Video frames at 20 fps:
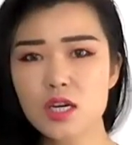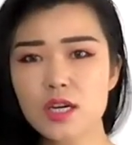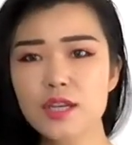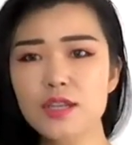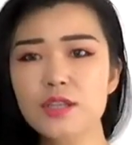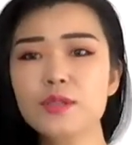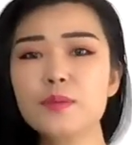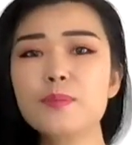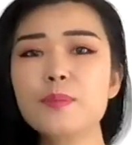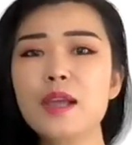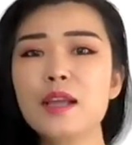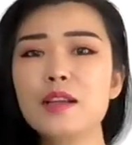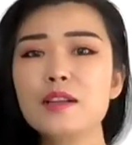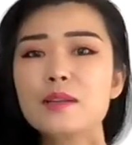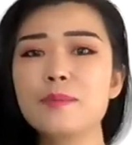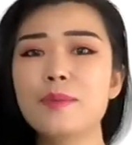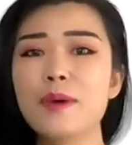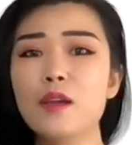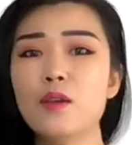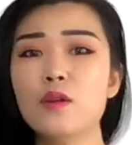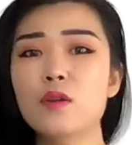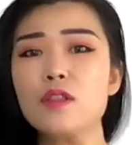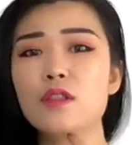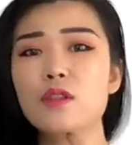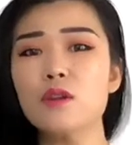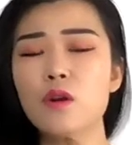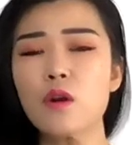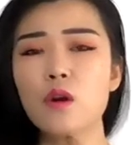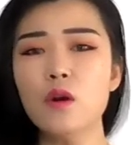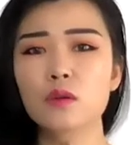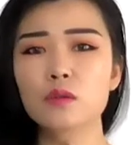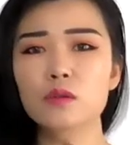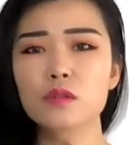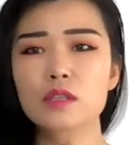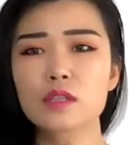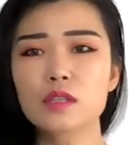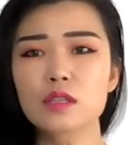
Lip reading: is made by your throat.